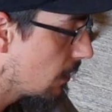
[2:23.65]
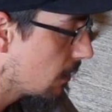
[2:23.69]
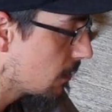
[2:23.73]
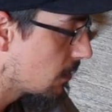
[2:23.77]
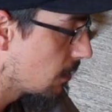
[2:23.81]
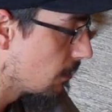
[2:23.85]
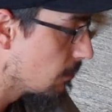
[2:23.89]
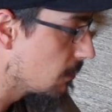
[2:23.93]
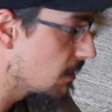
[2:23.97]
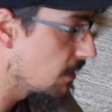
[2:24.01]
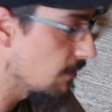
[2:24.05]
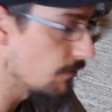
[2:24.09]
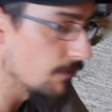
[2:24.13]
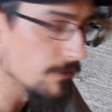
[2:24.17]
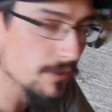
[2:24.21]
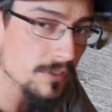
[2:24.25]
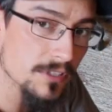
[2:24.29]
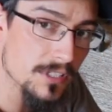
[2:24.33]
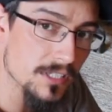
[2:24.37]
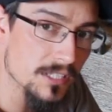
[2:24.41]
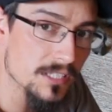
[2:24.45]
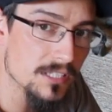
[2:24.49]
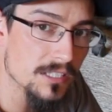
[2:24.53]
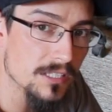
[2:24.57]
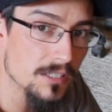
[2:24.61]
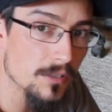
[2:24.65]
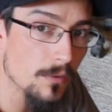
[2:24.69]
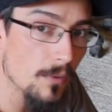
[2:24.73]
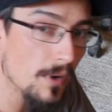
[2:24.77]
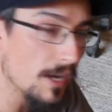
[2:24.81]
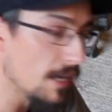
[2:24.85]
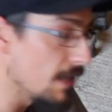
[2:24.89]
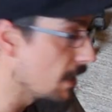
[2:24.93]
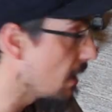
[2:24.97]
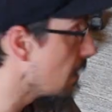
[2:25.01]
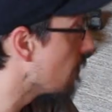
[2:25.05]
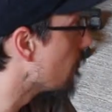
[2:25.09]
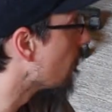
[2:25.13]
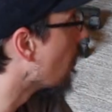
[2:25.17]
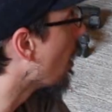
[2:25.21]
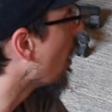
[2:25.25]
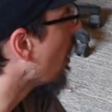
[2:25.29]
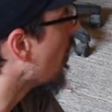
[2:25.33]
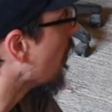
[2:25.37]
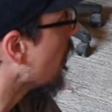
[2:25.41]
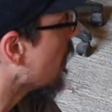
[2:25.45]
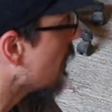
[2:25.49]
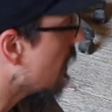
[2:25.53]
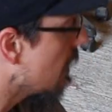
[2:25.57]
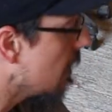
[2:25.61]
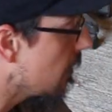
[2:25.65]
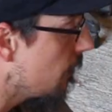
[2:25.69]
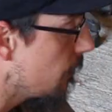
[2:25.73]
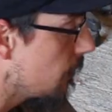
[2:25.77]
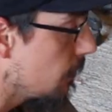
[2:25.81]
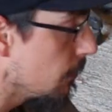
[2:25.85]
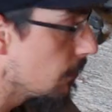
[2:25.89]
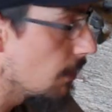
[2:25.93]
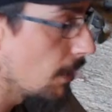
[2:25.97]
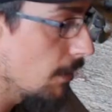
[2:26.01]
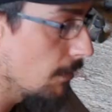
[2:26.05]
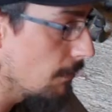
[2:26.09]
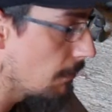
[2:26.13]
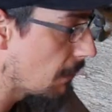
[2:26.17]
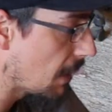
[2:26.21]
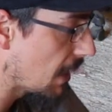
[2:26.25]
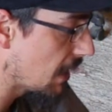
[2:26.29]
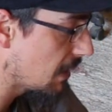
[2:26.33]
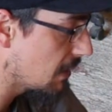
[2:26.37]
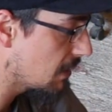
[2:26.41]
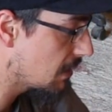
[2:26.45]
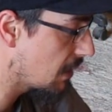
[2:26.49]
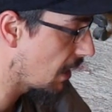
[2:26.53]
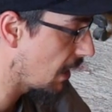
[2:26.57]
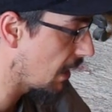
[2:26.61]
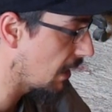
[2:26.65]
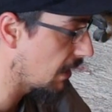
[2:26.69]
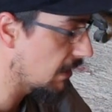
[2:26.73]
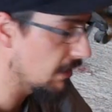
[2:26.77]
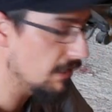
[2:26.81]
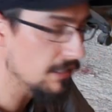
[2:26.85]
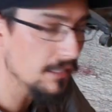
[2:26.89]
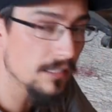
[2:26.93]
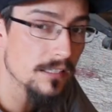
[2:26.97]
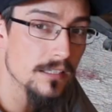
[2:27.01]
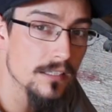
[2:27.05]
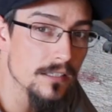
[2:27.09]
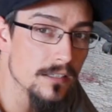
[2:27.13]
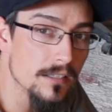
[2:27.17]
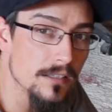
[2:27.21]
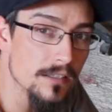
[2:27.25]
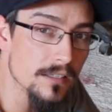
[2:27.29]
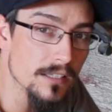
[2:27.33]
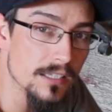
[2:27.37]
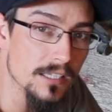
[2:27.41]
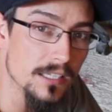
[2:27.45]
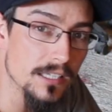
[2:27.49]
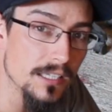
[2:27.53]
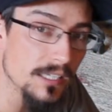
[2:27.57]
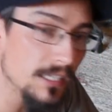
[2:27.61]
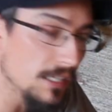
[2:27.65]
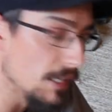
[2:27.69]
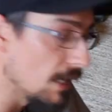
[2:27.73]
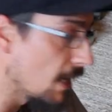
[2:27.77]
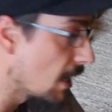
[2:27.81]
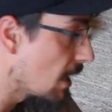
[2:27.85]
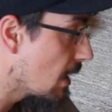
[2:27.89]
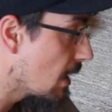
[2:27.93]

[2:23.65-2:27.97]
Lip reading: some differences in the way they run if you don't maintain the